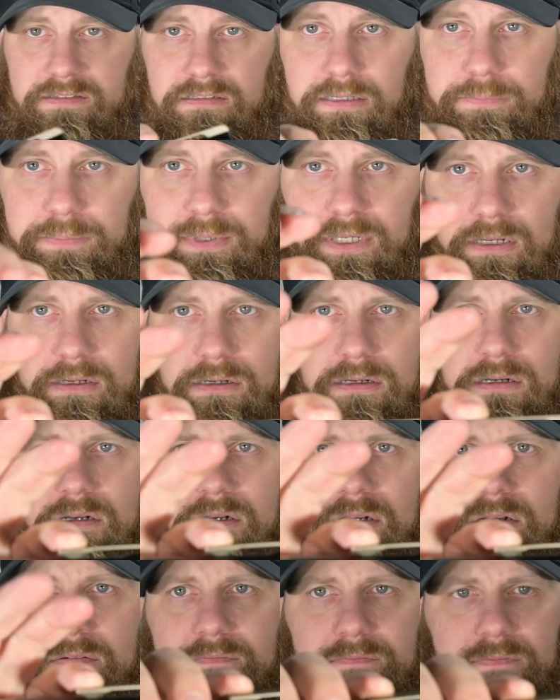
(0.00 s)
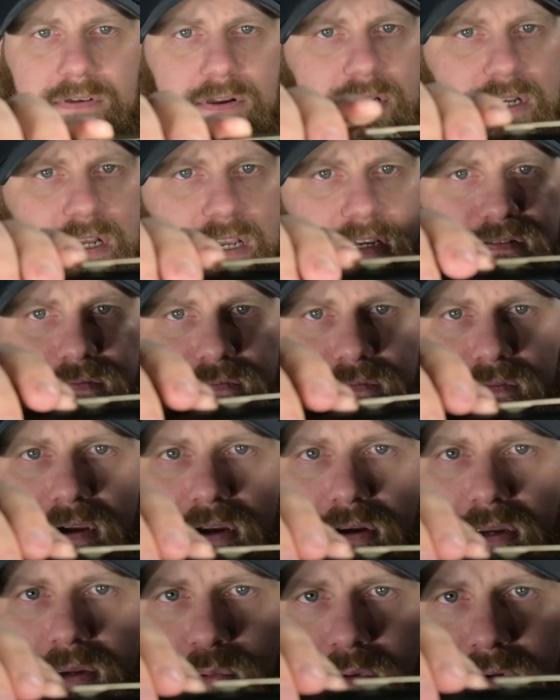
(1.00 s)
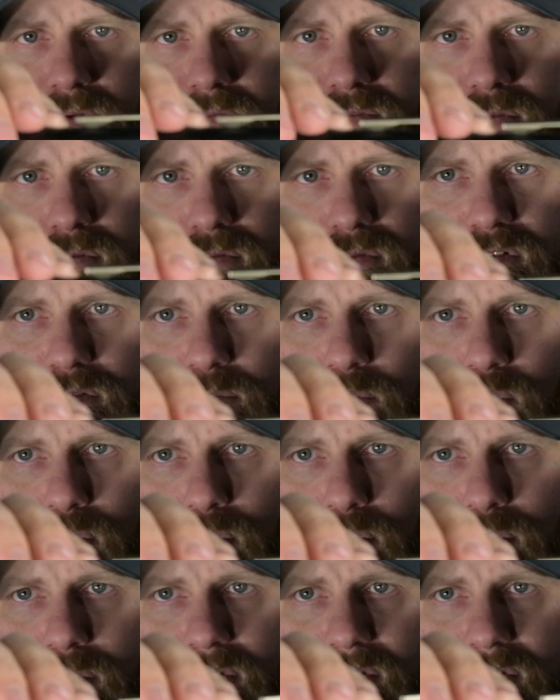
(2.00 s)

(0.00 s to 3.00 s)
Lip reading: clip here, very nice, very wonderful, smooth,